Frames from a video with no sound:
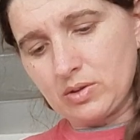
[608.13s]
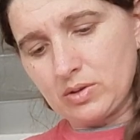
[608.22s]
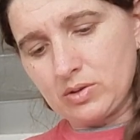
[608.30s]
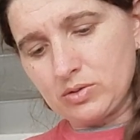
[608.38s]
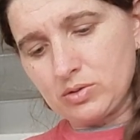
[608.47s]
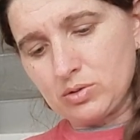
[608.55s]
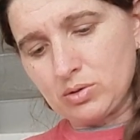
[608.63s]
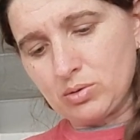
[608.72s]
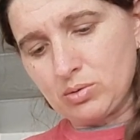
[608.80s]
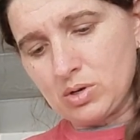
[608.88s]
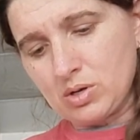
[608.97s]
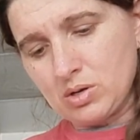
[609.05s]
So
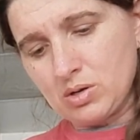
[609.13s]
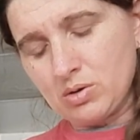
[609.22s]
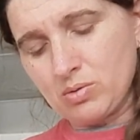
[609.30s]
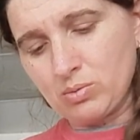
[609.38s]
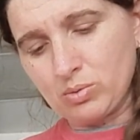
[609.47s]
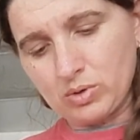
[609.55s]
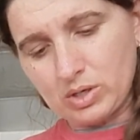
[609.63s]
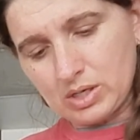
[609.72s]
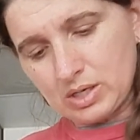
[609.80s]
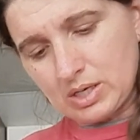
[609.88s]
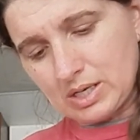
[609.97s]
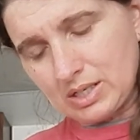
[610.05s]
I'll get
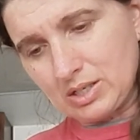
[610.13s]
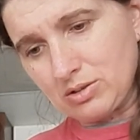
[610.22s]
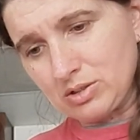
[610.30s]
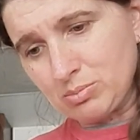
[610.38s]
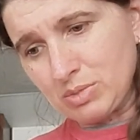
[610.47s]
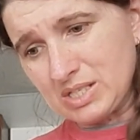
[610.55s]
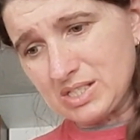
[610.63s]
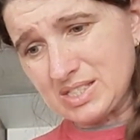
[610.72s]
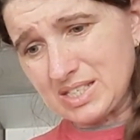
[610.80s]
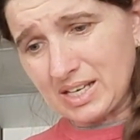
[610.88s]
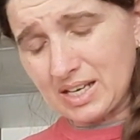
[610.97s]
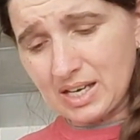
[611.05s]
it on there as best as
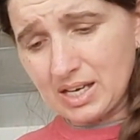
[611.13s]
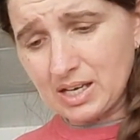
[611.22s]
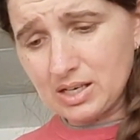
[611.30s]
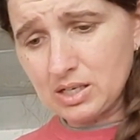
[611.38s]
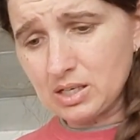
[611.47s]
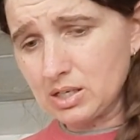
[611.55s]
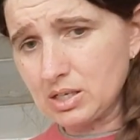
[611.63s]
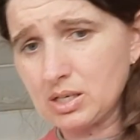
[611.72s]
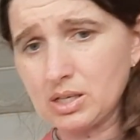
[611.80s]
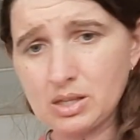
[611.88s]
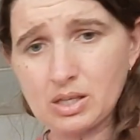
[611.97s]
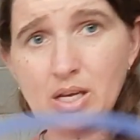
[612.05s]
I can.
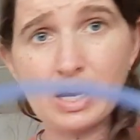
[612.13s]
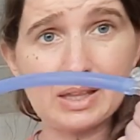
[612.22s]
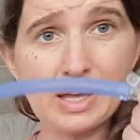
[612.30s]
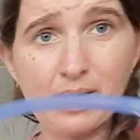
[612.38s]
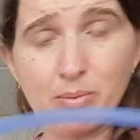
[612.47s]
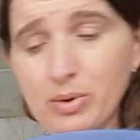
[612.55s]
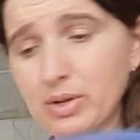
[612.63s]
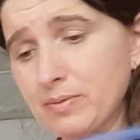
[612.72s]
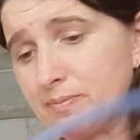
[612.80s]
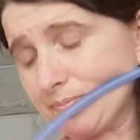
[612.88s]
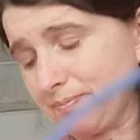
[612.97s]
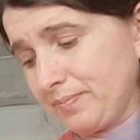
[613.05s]
on that one.
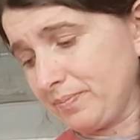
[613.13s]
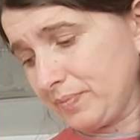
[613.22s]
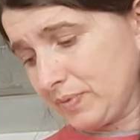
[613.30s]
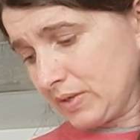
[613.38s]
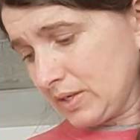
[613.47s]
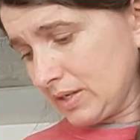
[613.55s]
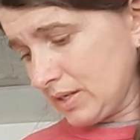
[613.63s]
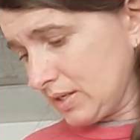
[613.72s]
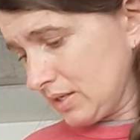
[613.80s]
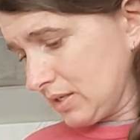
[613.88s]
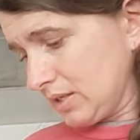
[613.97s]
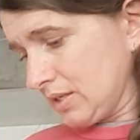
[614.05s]
And
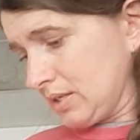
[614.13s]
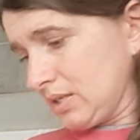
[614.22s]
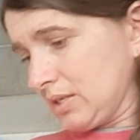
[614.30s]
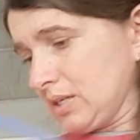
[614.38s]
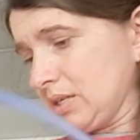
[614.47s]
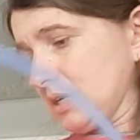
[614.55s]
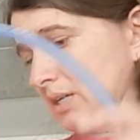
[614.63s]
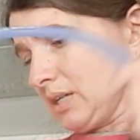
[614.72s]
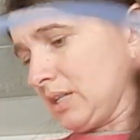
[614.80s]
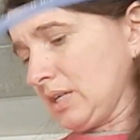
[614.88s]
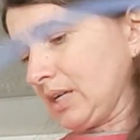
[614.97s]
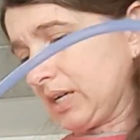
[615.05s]

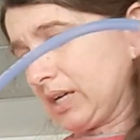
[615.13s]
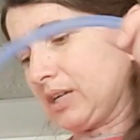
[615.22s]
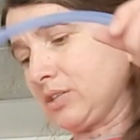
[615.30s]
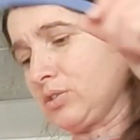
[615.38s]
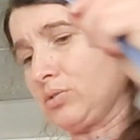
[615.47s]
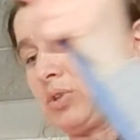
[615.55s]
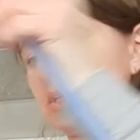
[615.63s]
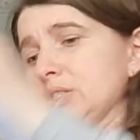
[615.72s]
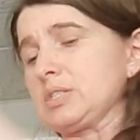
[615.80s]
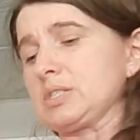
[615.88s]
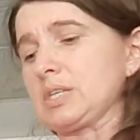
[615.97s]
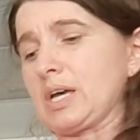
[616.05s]
then I gotta do this
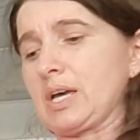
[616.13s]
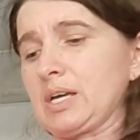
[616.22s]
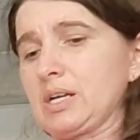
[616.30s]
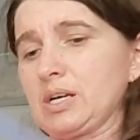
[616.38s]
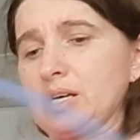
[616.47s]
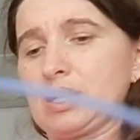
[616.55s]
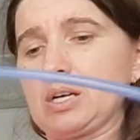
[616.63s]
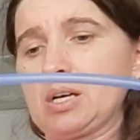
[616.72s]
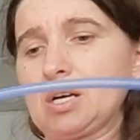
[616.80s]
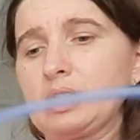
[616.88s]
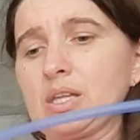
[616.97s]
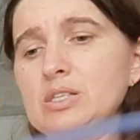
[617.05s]
side
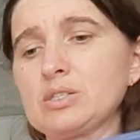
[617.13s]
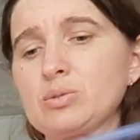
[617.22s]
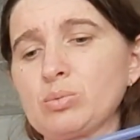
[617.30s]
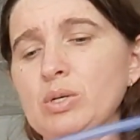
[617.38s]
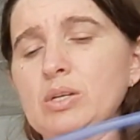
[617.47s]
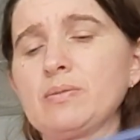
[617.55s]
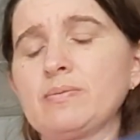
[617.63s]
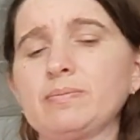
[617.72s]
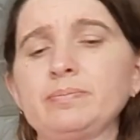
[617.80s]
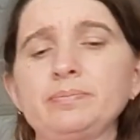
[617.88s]
on this one.